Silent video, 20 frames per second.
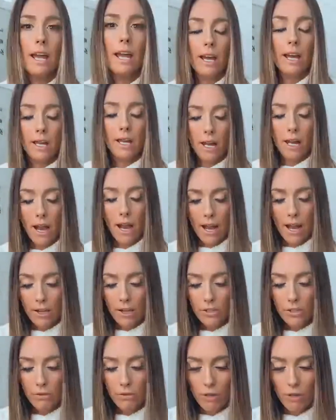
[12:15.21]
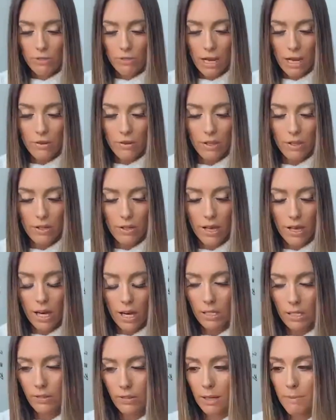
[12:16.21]
And I actually wrote down here to
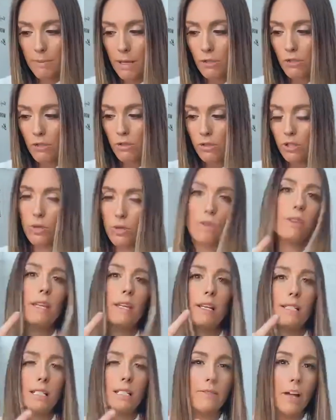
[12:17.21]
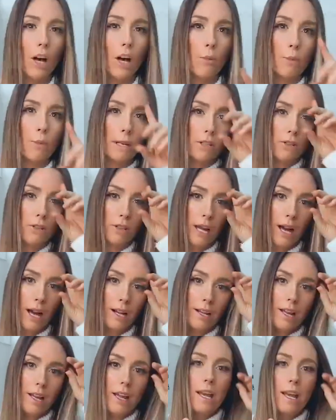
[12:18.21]
kind of like mention 2 things that have helped me do
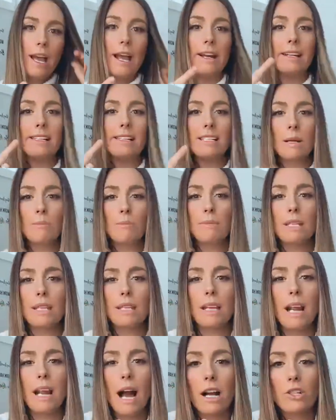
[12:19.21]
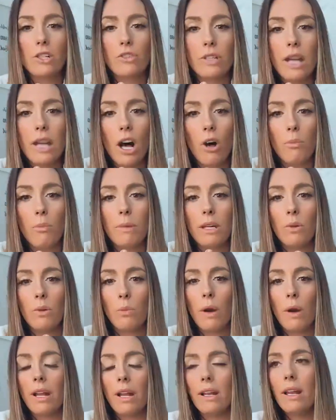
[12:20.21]
that. And it's something that actually helped me
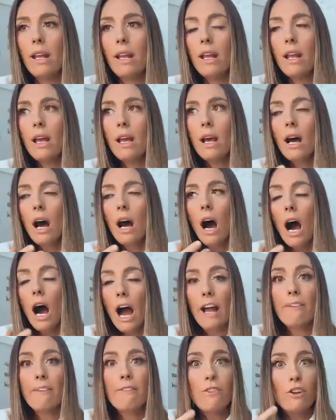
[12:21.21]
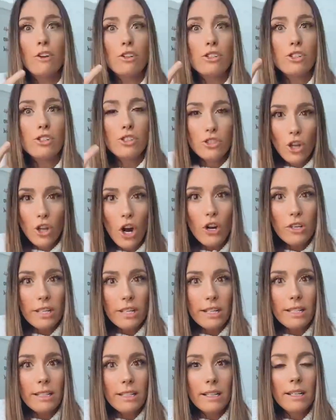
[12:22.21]
when I first
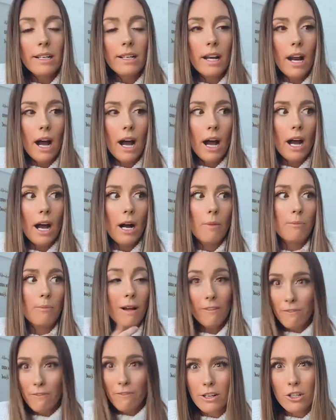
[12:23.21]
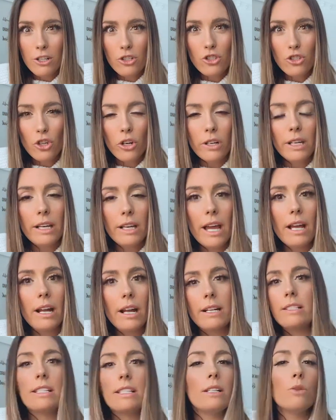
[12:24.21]
started my fitness journey,
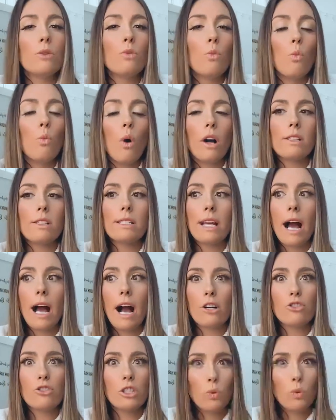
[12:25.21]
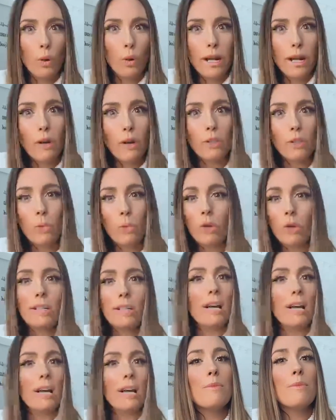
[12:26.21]
and I didn't want to actually work out in the
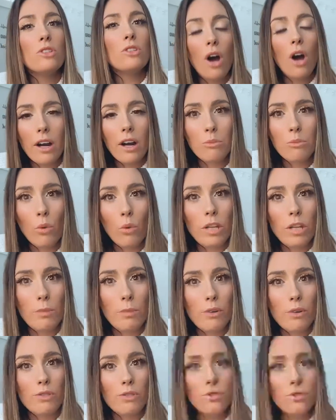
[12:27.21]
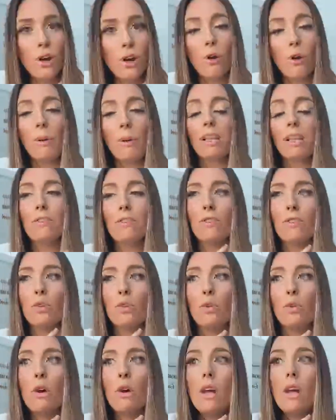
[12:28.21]
mornings. I am not a morning person, y'all, but if
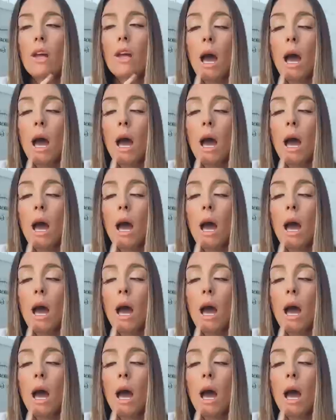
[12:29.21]
you